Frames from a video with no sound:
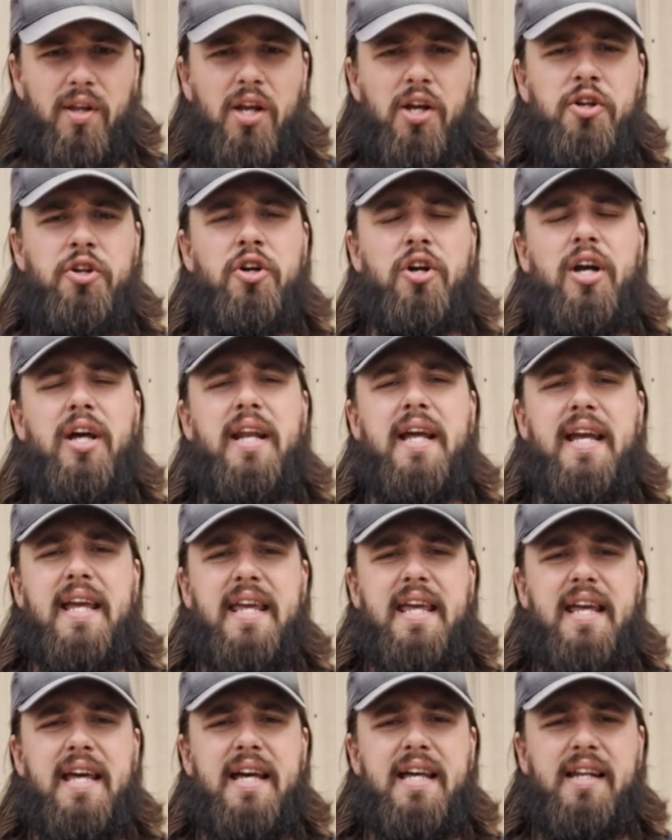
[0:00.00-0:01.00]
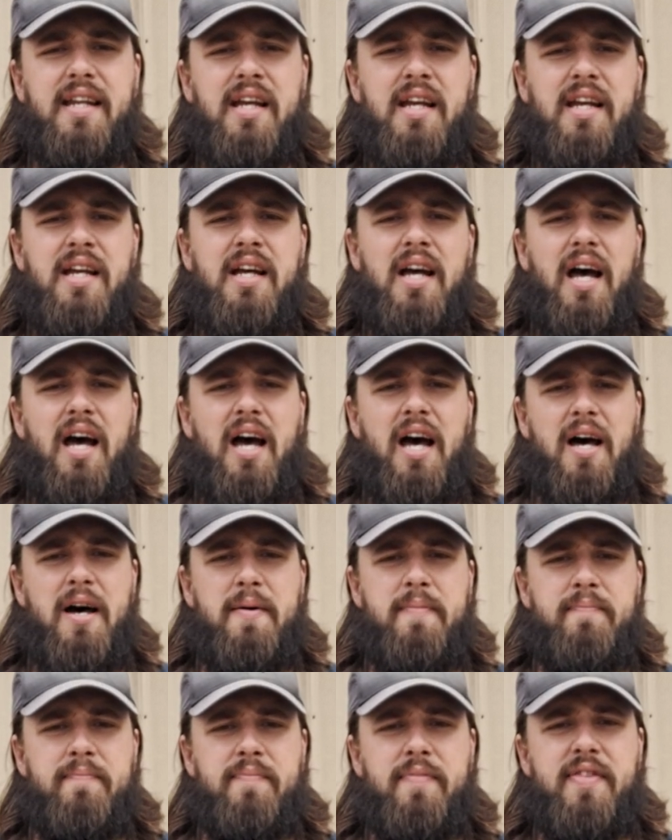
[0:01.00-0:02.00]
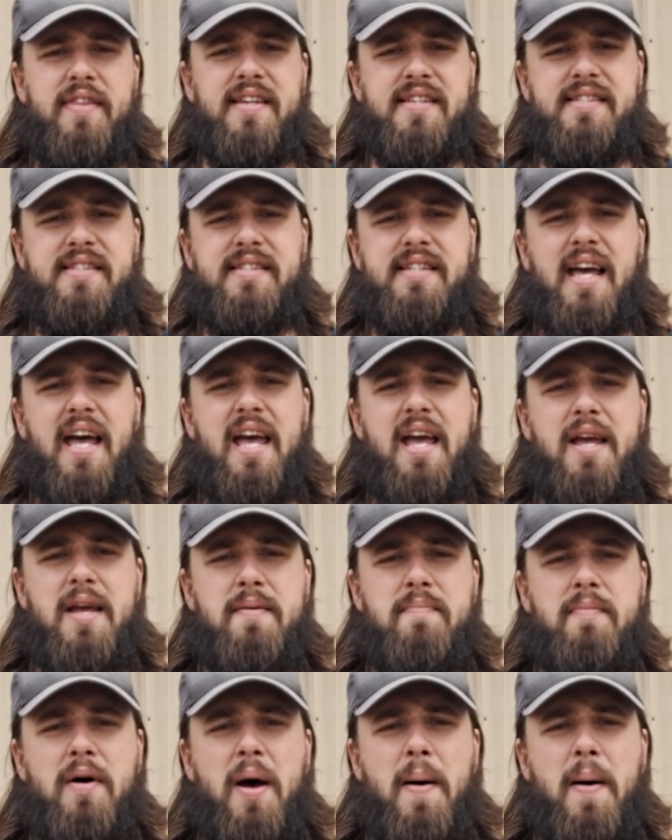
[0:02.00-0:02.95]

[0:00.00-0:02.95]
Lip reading: you're going to get the same